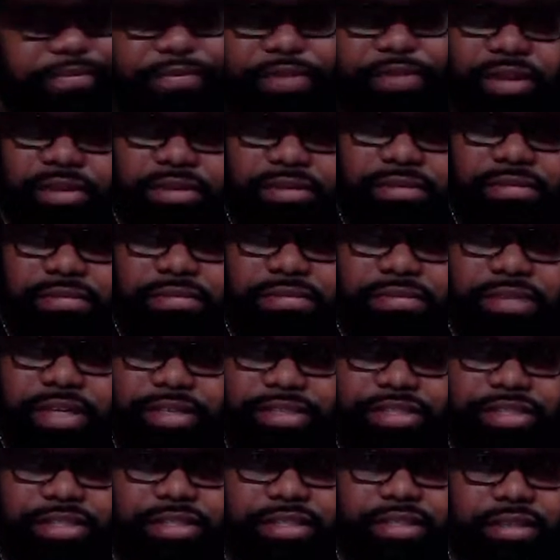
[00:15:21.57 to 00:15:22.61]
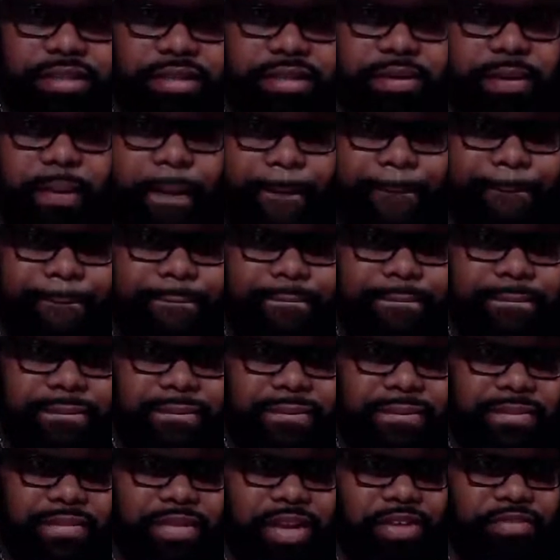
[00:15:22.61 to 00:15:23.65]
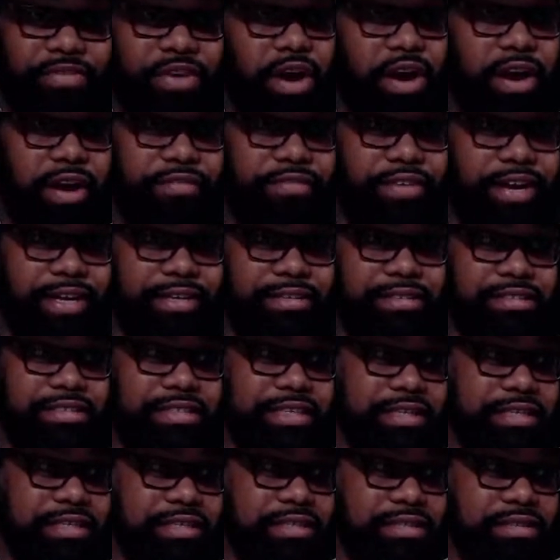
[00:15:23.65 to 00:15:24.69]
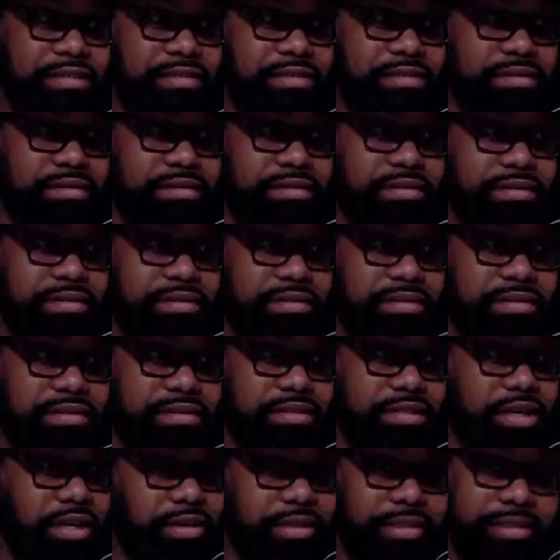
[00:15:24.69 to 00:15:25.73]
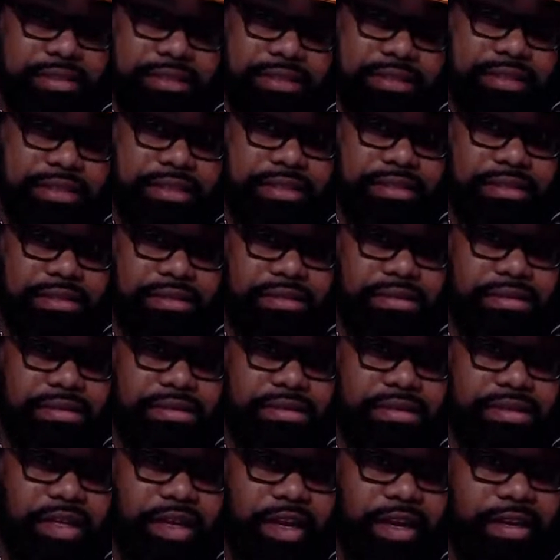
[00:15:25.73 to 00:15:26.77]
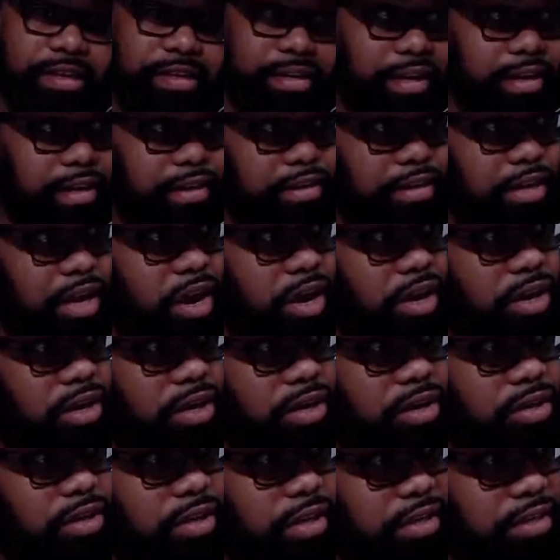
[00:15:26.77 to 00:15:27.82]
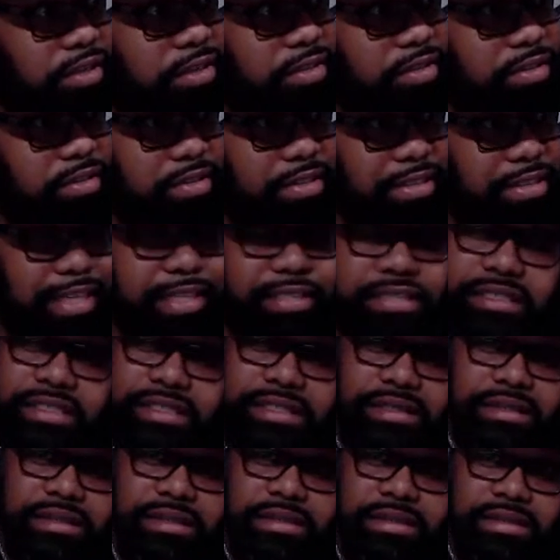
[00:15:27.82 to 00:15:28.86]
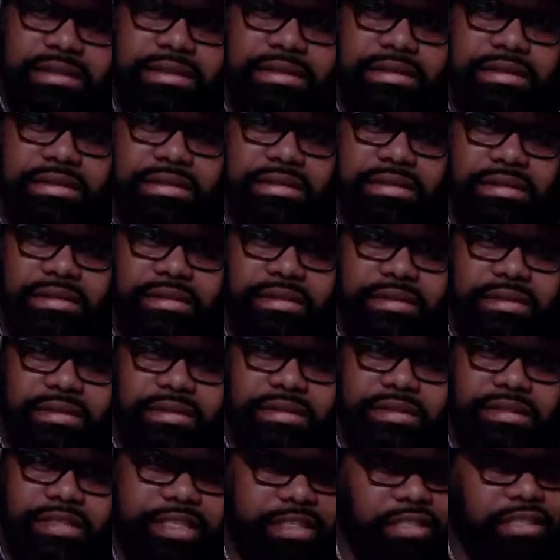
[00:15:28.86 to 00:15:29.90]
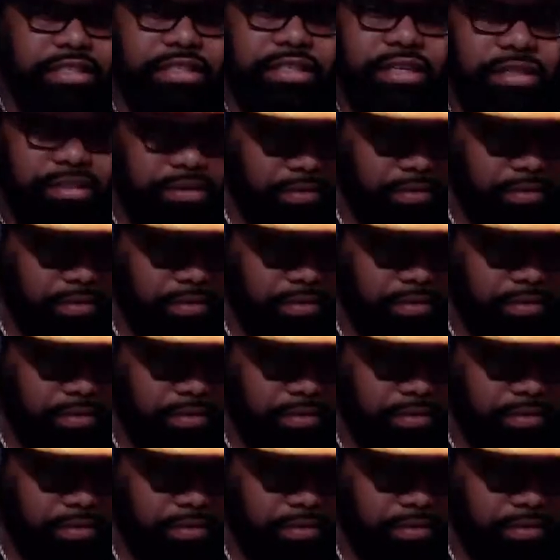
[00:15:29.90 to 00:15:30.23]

felt that she did. If y'all have not seen it, y'all need to see it. Like y'all, Disney, Disney.